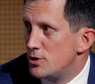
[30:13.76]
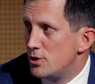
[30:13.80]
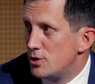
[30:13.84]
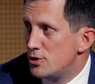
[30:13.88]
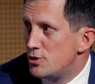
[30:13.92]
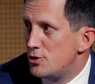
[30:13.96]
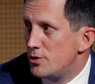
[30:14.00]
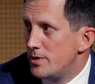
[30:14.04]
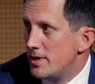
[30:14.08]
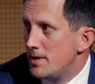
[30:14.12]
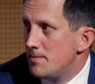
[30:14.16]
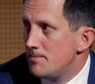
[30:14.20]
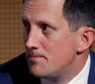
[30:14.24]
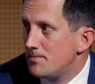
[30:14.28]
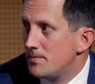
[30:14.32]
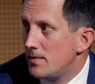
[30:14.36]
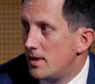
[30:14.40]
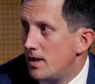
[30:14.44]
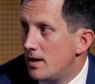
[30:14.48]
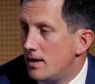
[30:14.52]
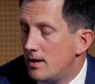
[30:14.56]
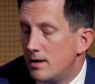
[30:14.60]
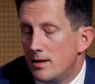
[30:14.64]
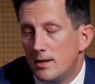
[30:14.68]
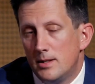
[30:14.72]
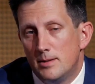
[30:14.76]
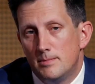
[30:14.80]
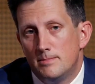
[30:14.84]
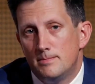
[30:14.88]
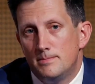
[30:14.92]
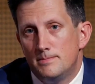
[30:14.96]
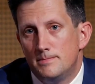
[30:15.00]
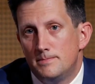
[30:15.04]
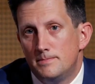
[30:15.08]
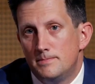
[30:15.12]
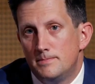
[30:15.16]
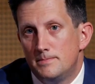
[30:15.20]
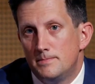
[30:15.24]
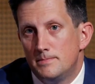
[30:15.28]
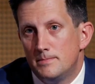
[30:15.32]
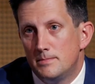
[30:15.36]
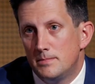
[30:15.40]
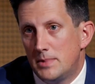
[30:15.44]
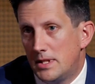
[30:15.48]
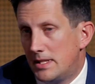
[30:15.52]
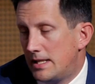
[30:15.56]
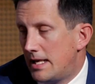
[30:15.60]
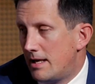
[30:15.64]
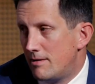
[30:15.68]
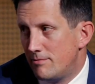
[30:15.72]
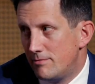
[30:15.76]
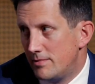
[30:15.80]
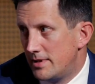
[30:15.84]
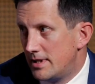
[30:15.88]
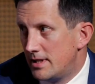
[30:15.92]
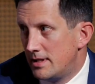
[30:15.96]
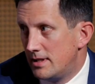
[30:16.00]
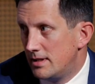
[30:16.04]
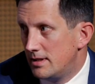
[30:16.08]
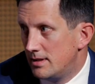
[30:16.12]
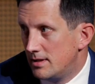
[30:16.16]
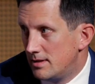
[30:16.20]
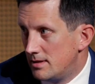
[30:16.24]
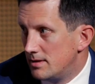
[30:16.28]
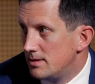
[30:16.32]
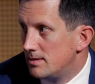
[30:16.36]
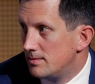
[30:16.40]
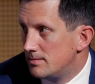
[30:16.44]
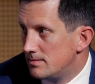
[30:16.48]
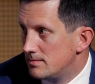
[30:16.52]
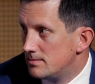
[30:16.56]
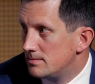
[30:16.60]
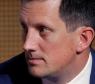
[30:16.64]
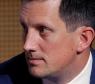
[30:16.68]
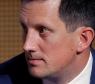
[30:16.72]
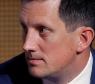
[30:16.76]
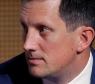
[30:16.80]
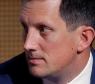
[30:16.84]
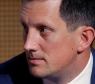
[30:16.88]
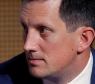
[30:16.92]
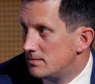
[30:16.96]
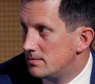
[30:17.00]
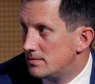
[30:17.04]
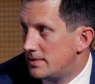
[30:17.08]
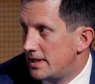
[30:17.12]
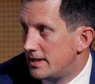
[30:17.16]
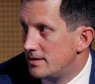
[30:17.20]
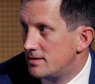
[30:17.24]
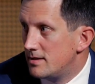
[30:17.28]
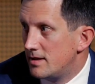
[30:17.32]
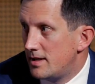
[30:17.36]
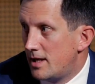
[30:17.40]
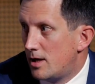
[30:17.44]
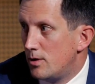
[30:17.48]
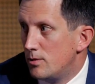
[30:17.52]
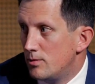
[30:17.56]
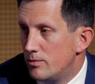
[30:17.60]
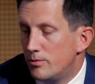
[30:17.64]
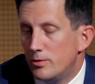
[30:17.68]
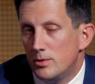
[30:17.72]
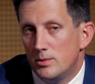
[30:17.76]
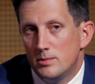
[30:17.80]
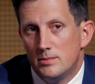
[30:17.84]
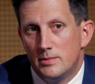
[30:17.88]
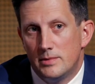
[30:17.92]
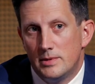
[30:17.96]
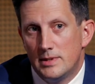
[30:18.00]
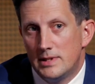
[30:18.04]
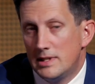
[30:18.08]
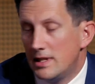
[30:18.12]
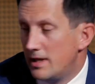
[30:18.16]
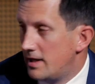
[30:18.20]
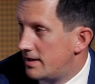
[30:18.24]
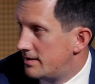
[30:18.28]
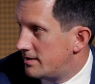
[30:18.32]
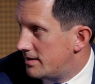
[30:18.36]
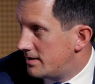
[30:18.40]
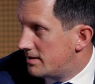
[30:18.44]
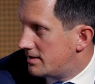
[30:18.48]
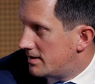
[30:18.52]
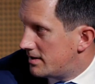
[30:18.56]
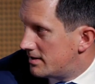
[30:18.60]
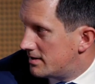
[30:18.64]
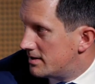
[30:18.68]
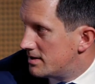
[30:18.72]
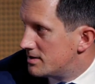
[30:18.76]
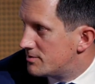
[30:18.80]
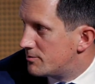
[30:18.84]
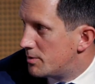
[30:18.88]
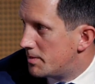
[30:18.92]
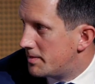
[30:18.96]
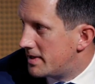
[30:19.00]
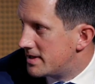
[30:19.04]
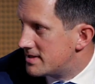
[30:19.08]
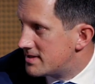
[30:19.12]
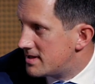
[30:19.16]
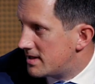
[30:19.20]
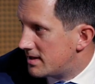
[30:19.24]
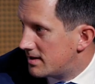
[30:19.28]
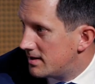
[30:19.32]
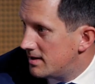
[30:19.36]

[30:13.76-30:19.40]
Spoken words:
surgery, but I haven't any data now for at least for myself.